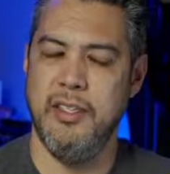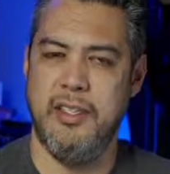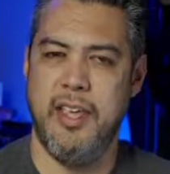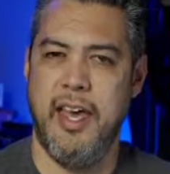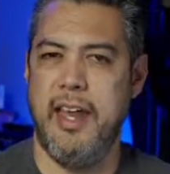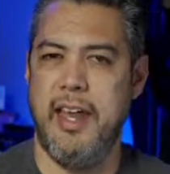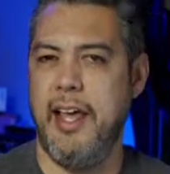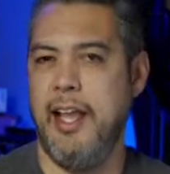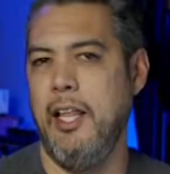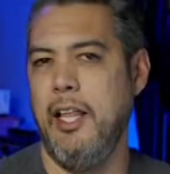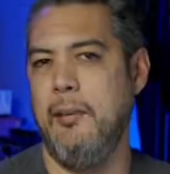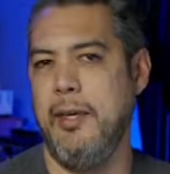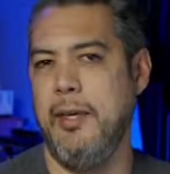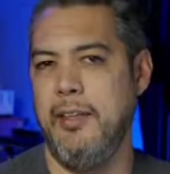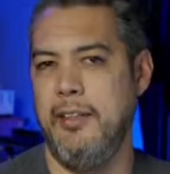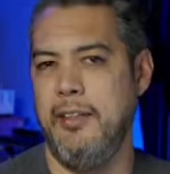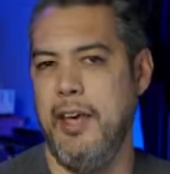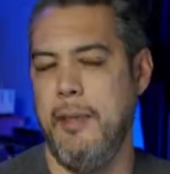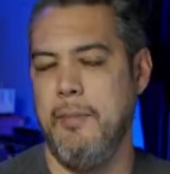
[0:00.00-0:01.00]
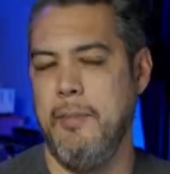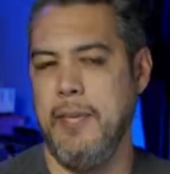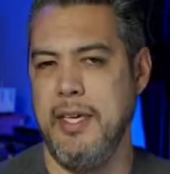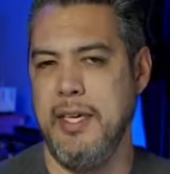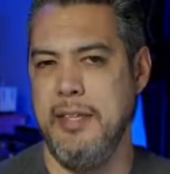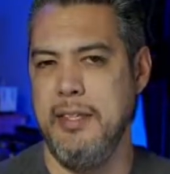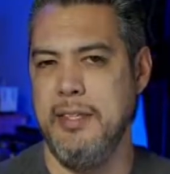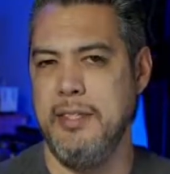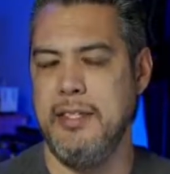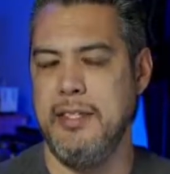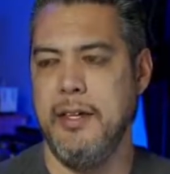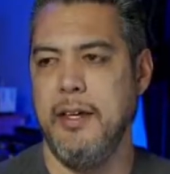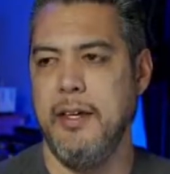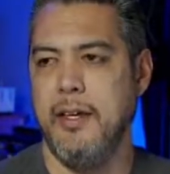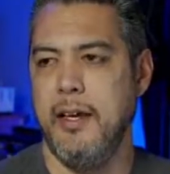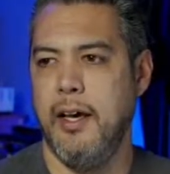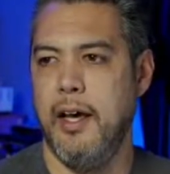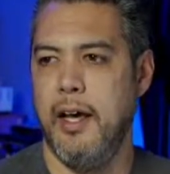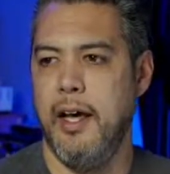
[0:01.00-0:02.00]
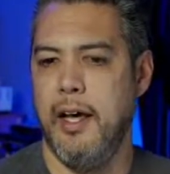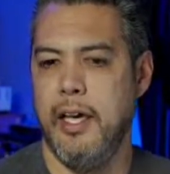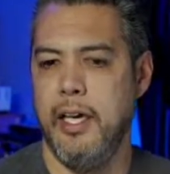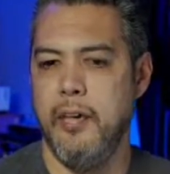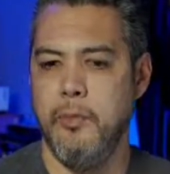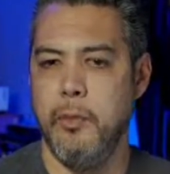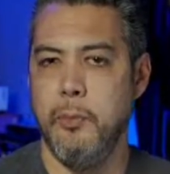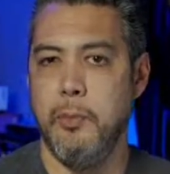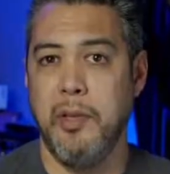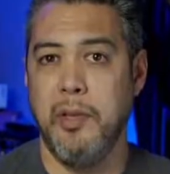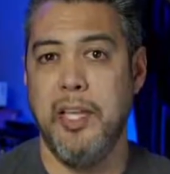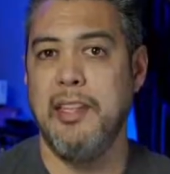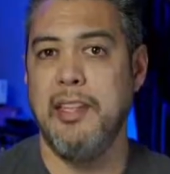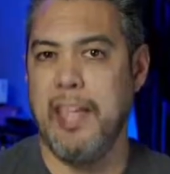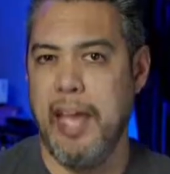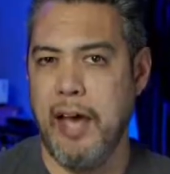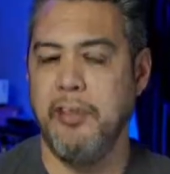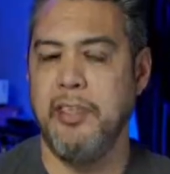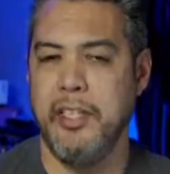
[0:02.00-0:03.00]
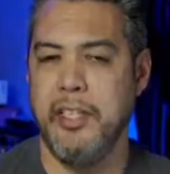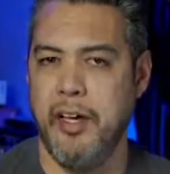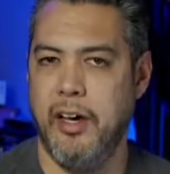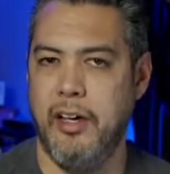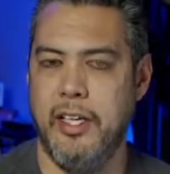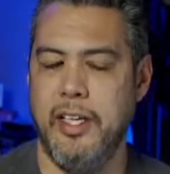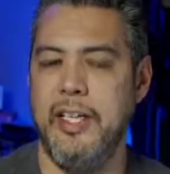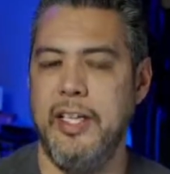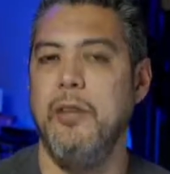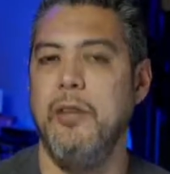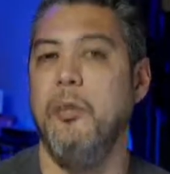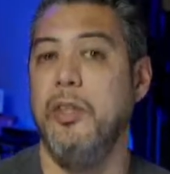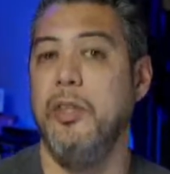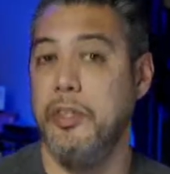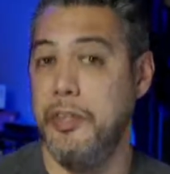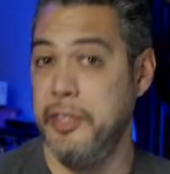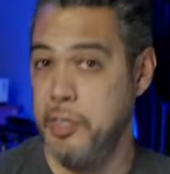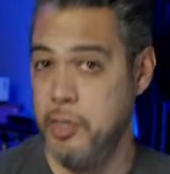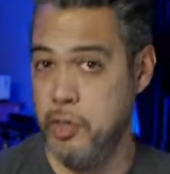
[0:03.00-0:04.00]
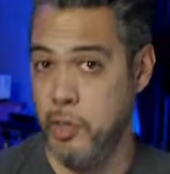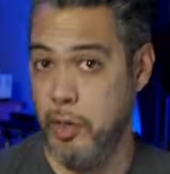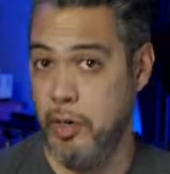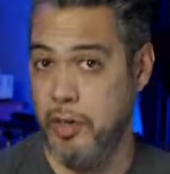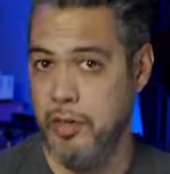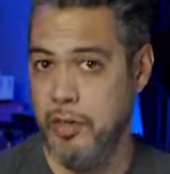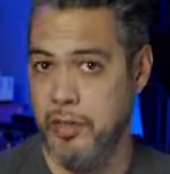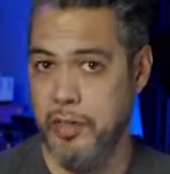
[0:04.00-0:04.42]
that element that means if you play loudly on it, it will distort.